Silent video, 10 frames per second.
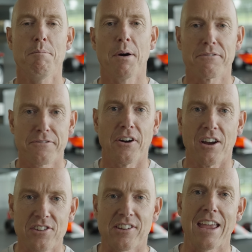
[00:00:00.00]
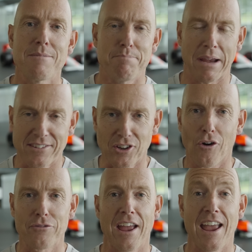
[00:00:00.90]
But first, a bit
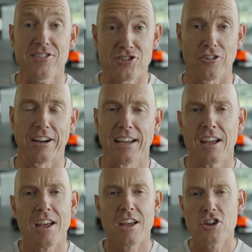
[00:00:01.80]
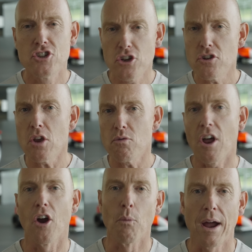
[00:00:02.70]
of history. Do you
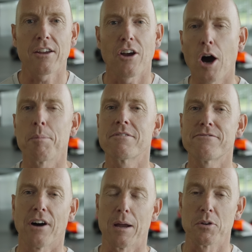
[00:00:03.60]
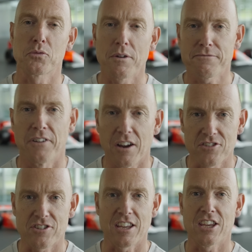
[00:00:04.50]
know where carbon fibres were
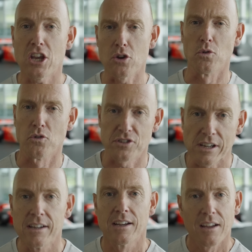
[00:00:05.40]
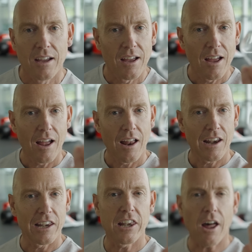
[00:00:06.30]
first used?
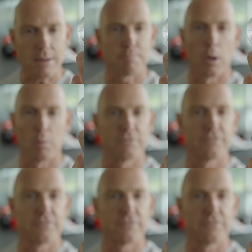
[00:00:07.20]
Light bulb